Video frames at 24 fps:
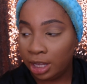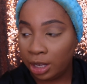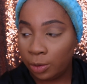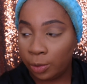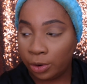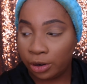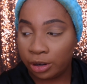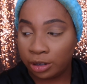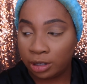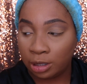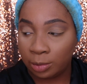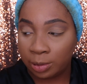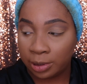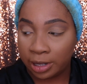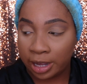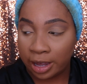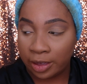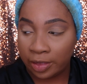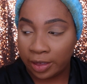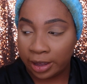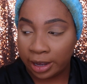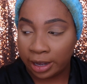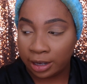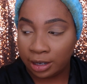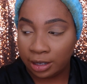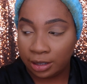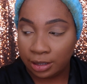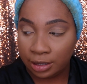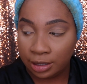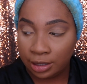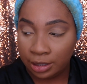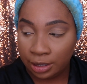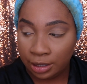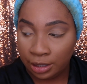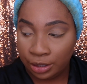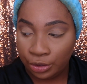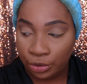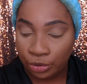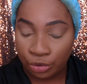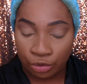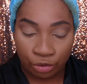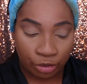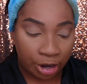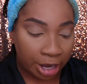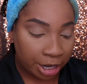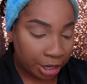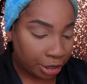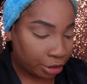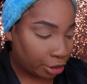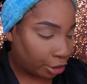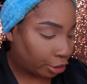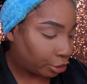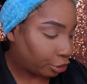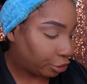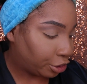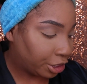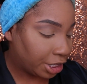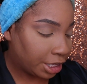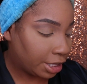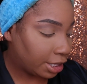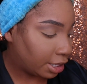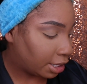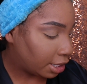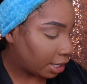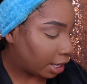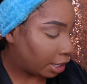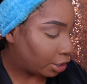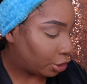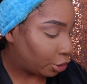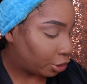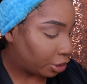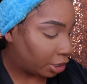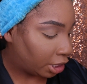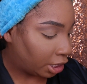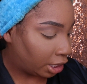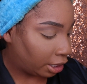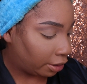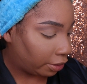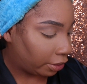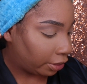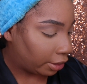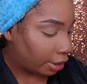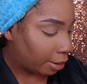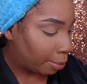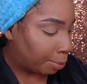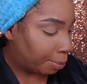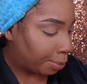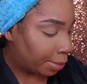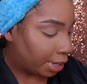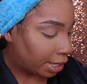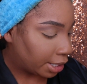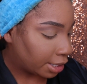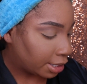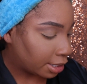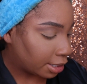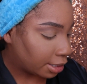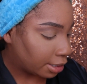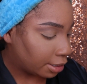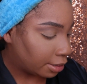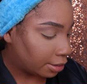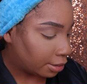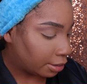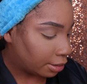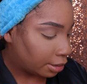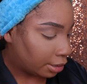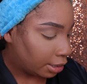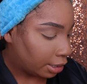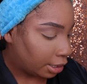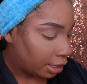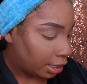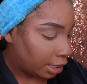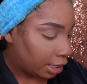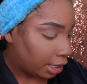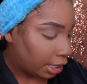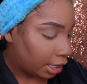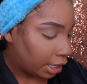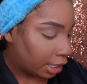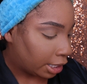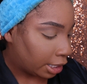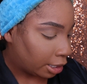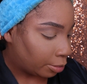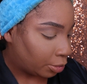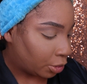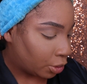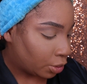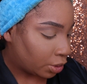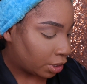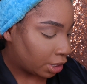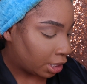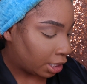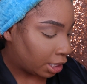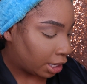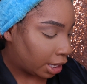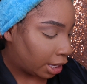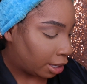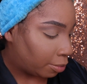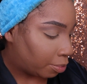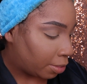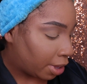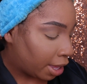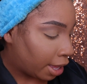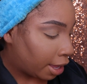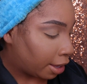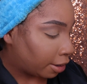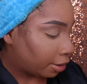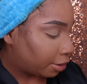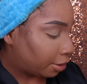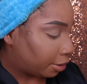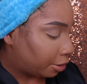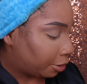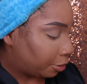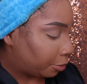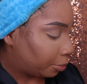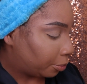We're going to apply that right in our crease underneath Musk. And I'm using a MAC,